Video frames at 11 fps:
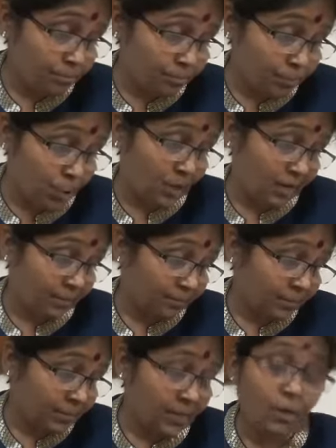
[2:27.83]
book.
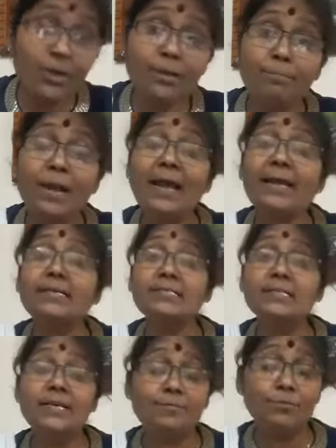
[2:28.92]
Now, in brackets,
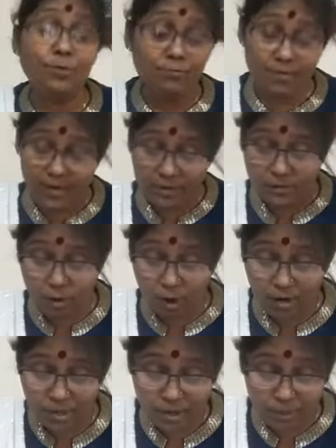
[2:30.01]
they give you a word
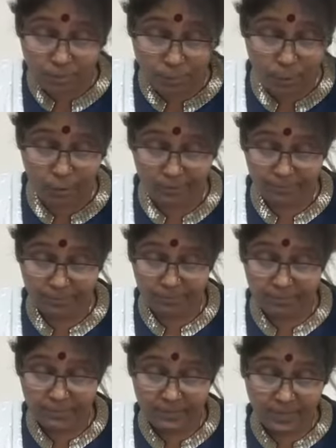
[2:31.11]
called bore.
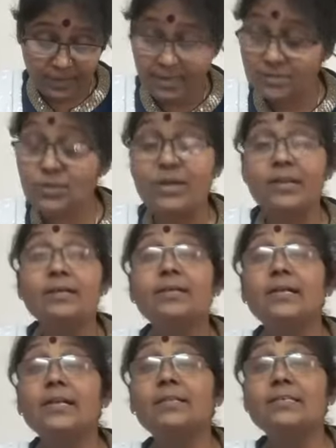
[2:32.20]
Sorry,
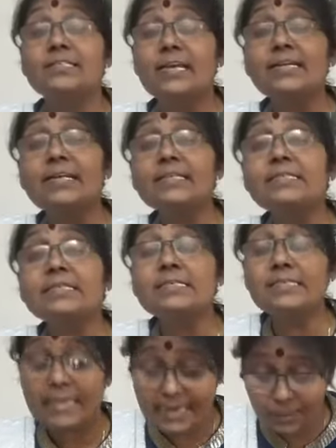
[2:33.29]
the sentence
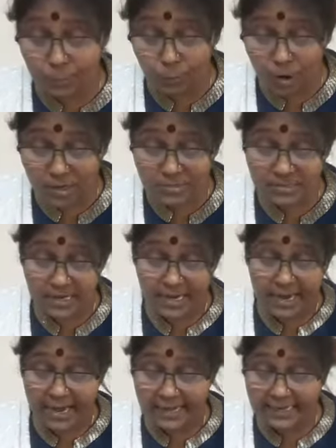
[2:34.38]
is it was
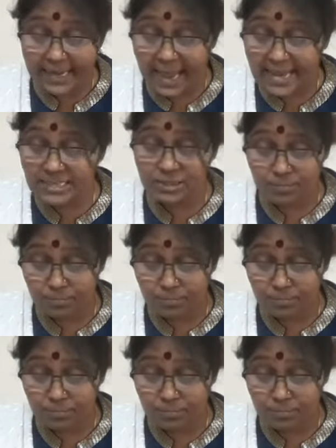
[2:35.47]
a dash